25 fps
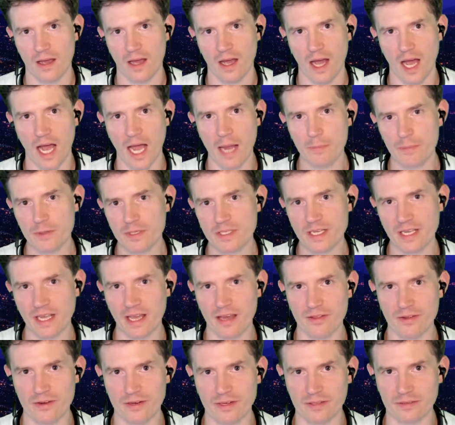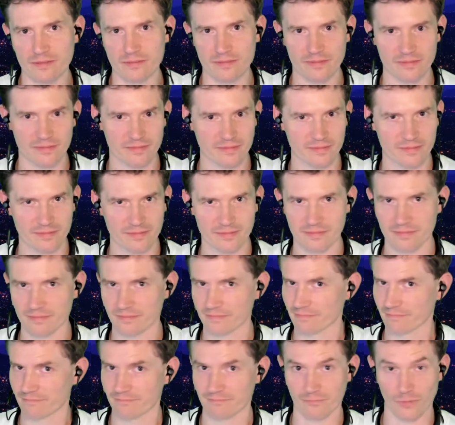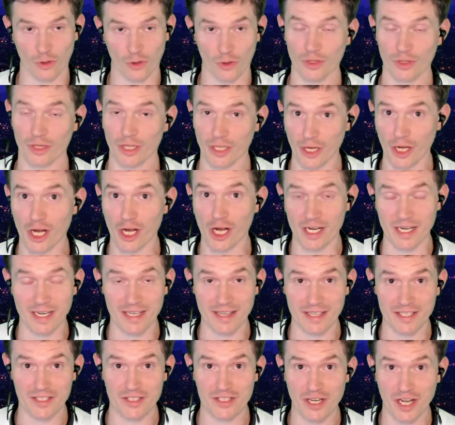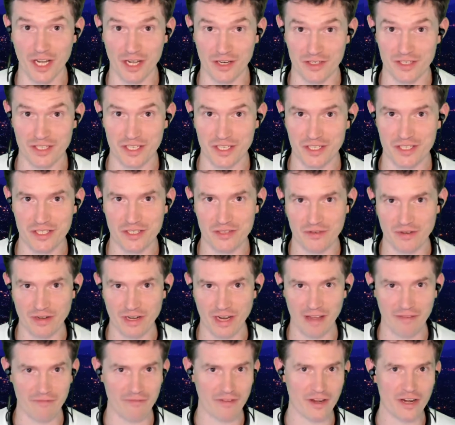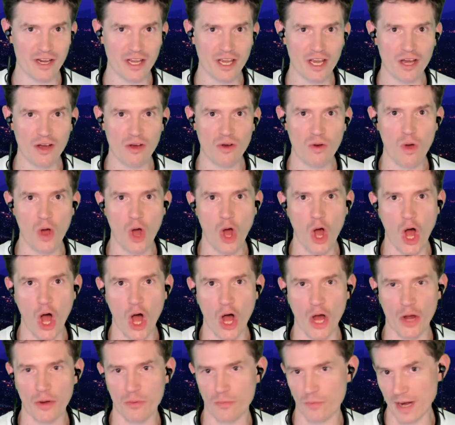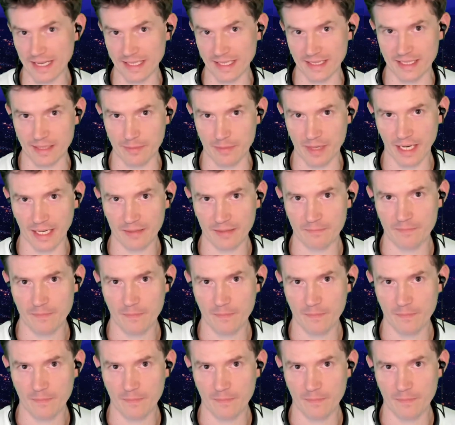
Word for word: I put together early on in this channel's history a video on rate limiting.